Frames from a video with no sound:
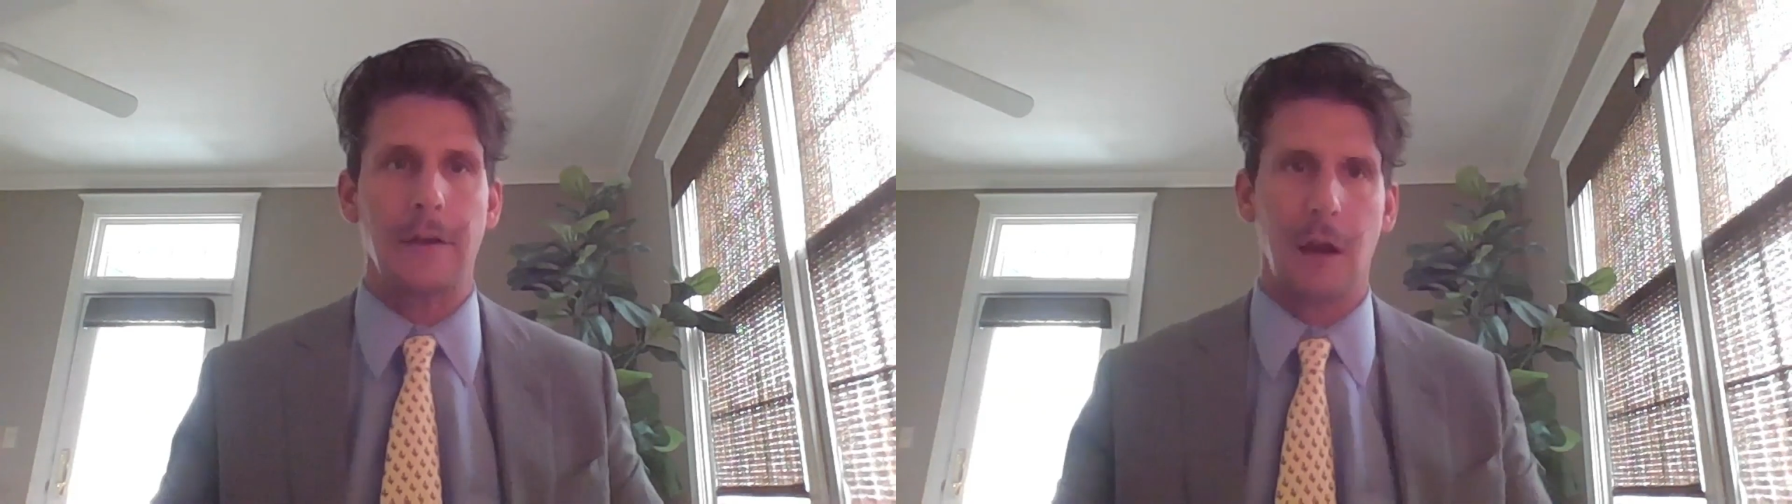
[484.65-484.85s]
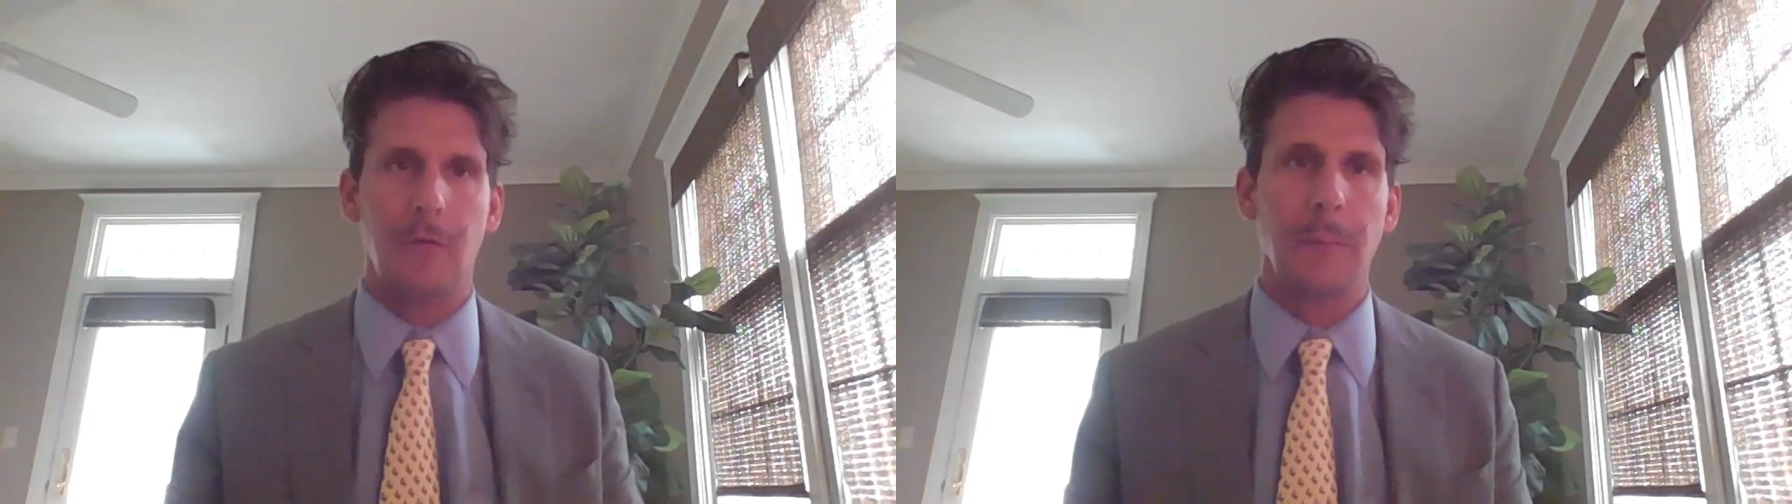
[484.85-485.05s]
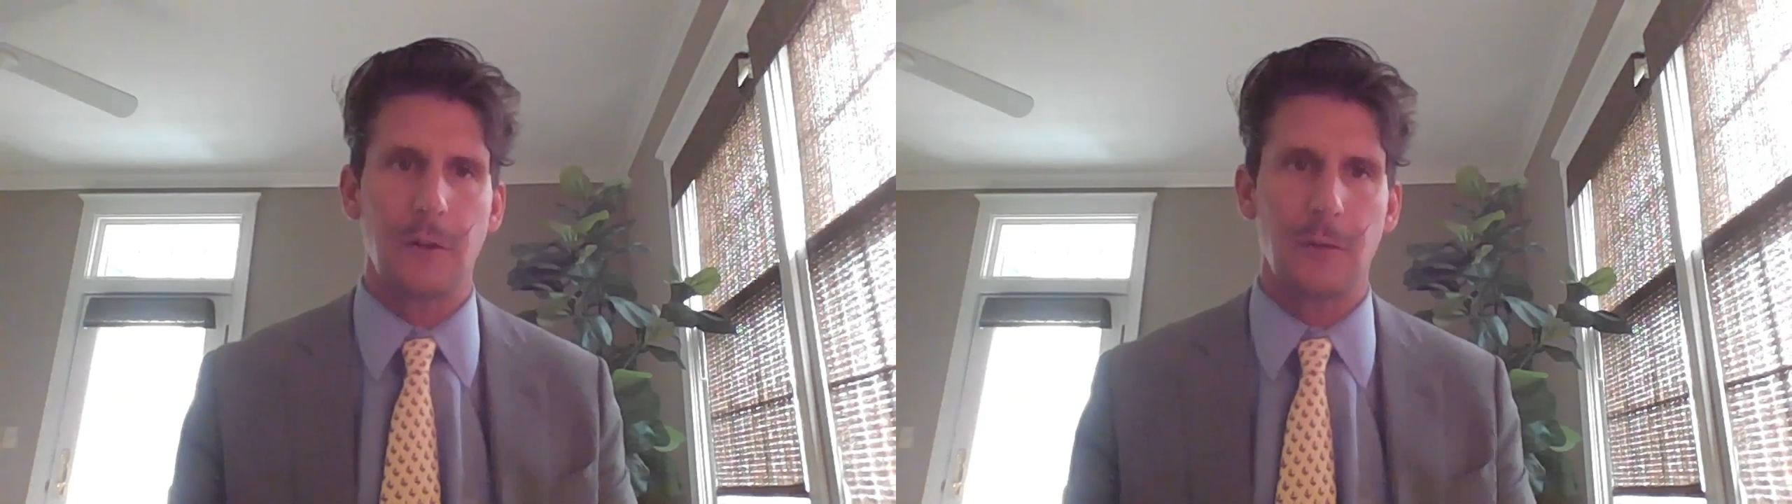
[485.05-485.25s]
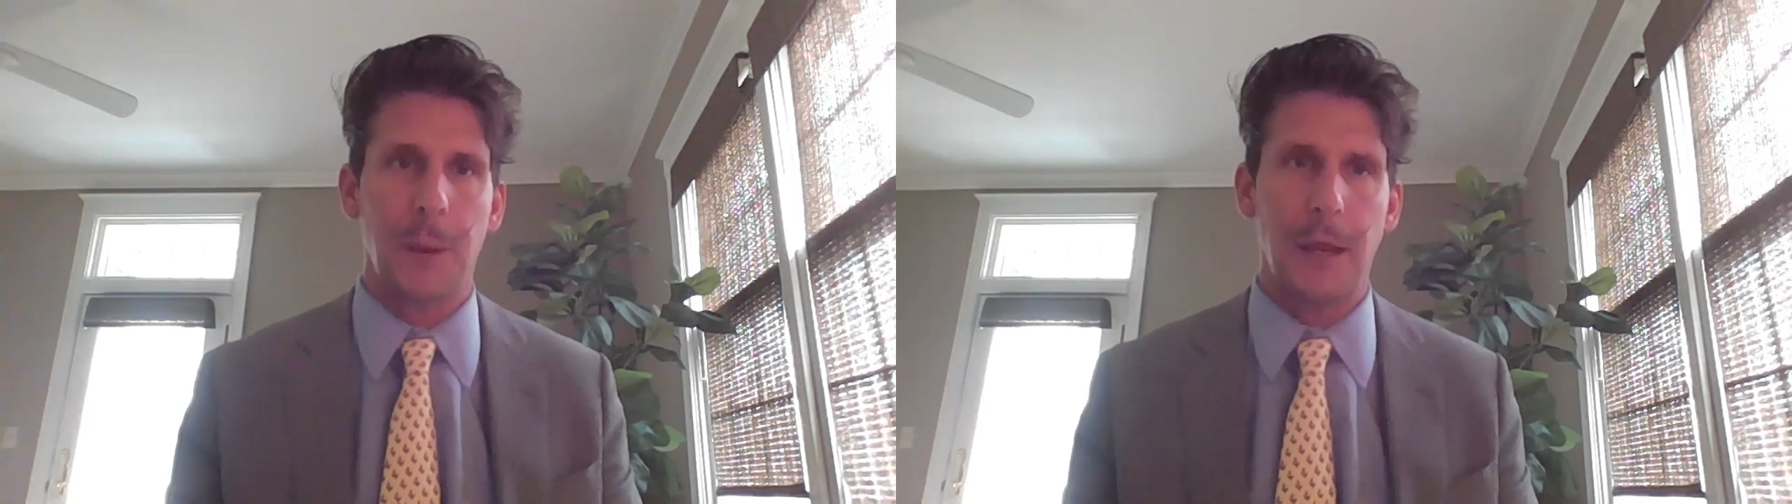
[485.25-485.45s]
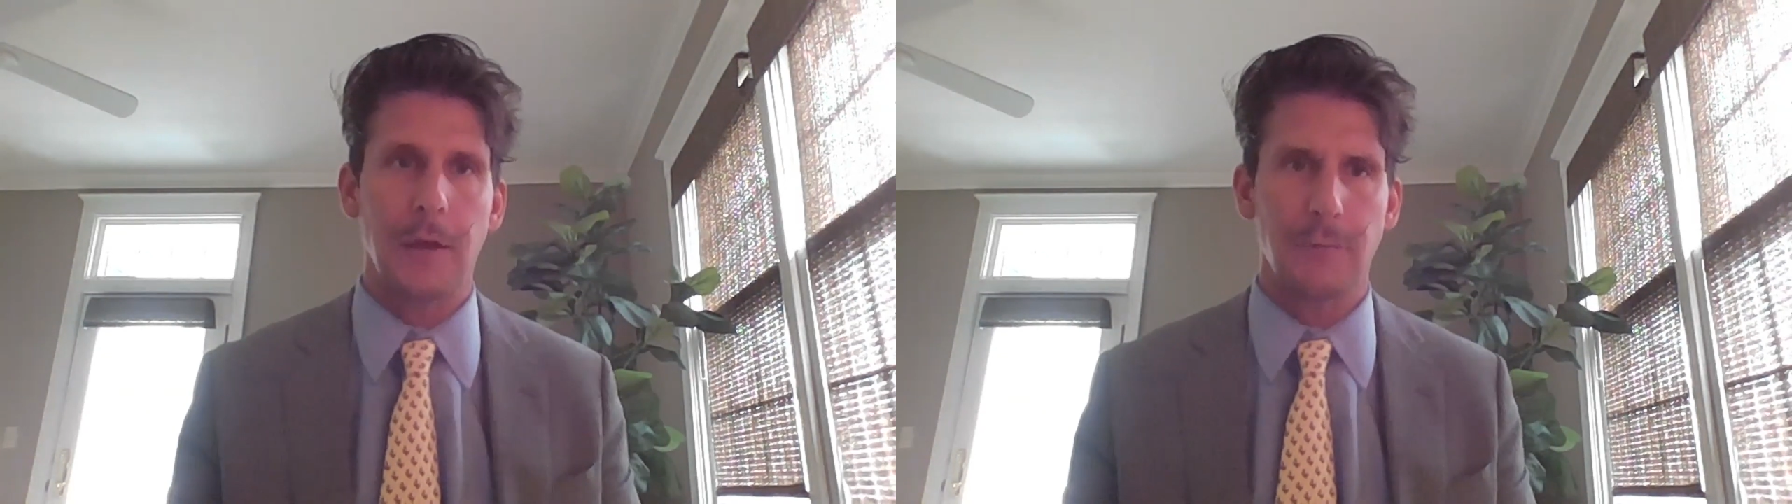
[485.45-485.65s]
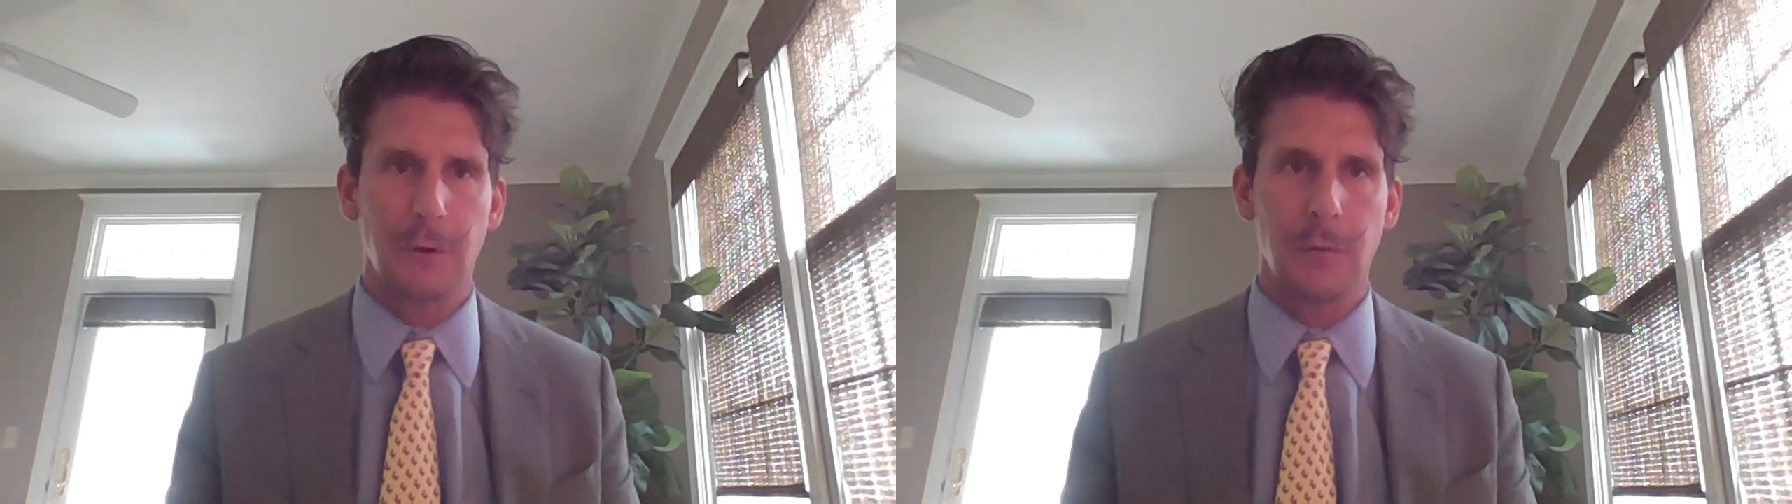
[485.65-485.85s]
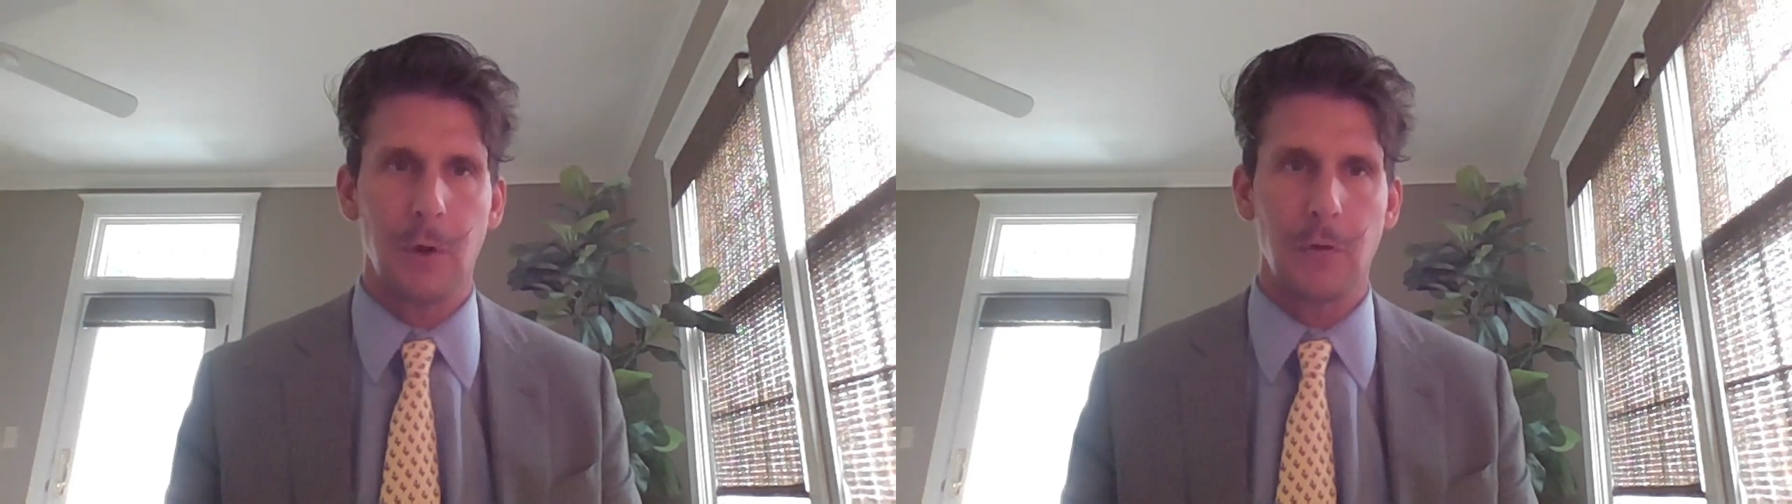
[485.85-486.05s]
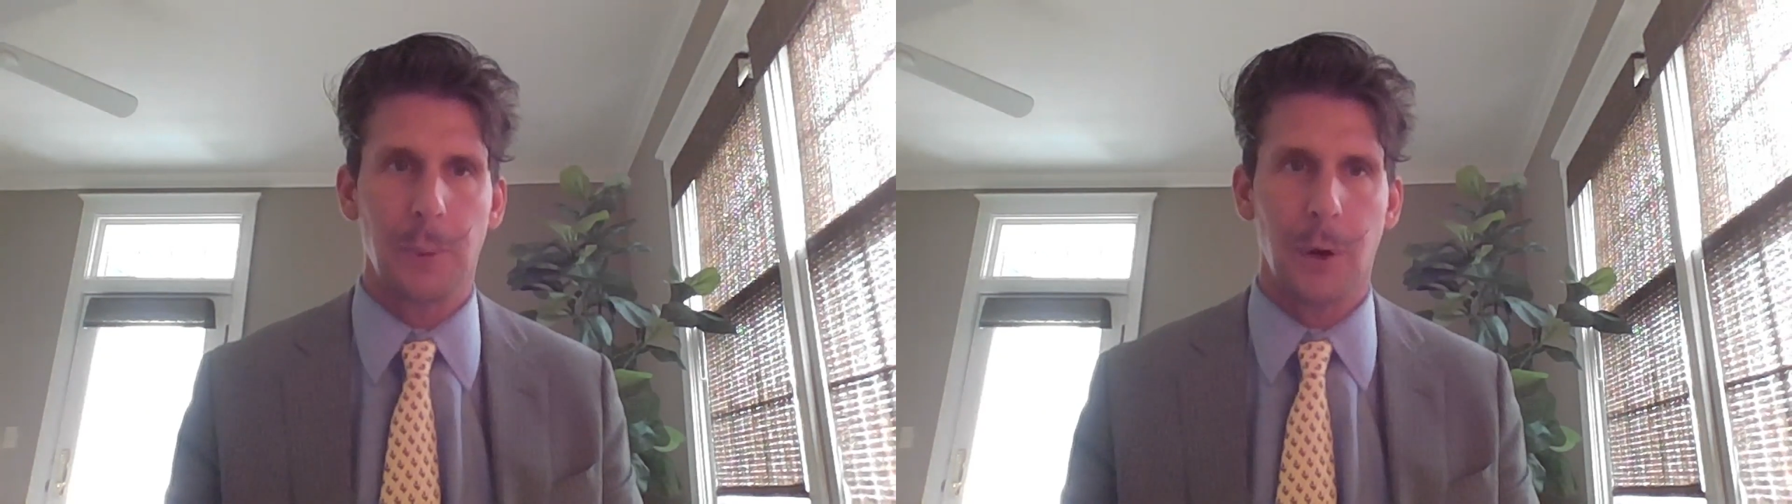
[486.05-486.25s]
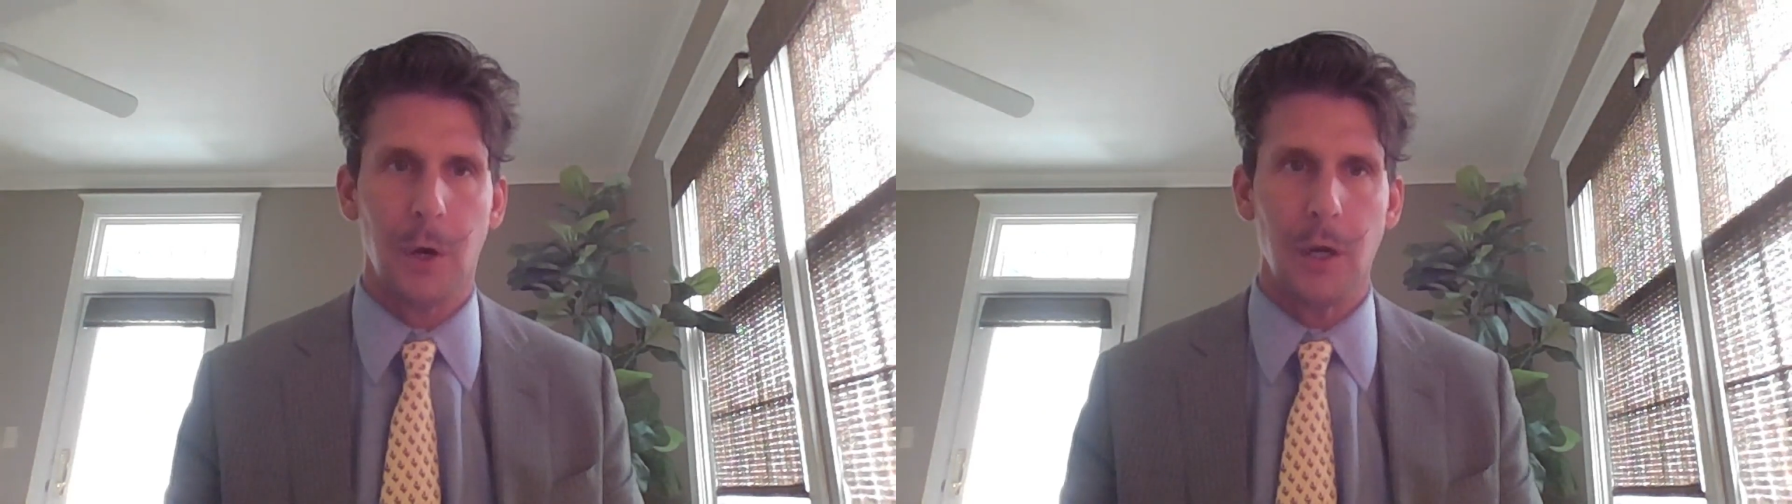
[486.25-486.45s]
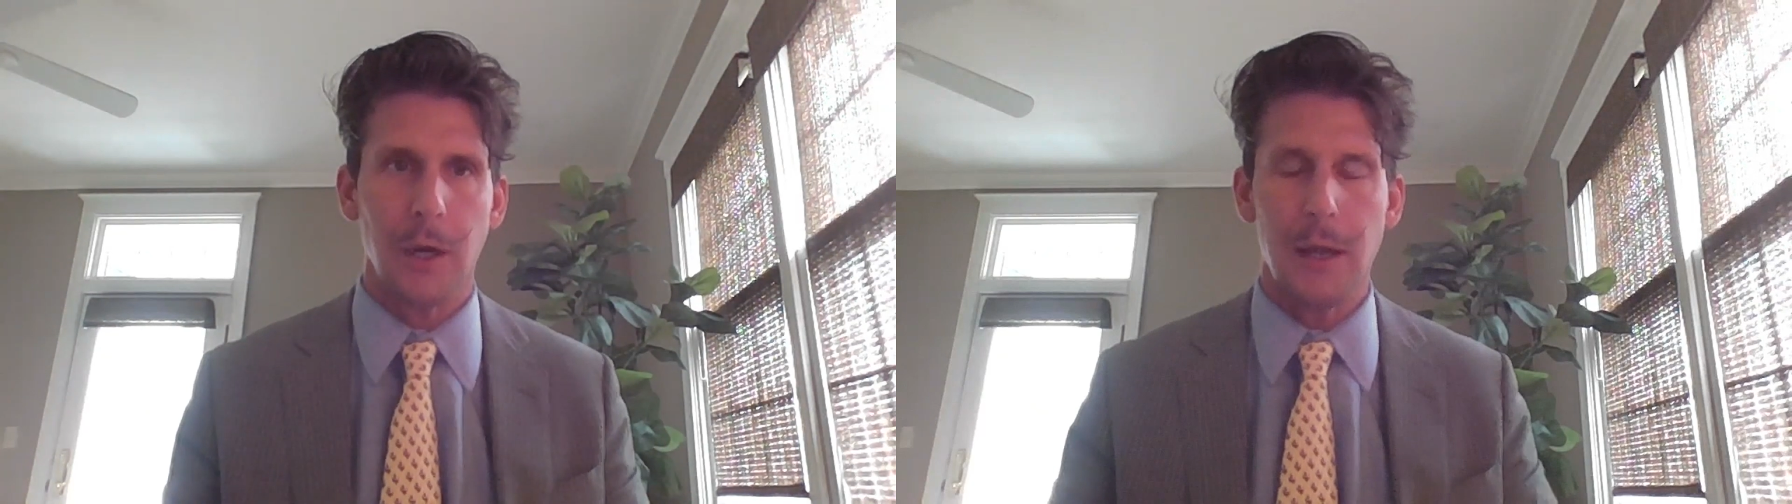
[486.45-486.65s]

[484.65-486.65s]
government spending for the most part.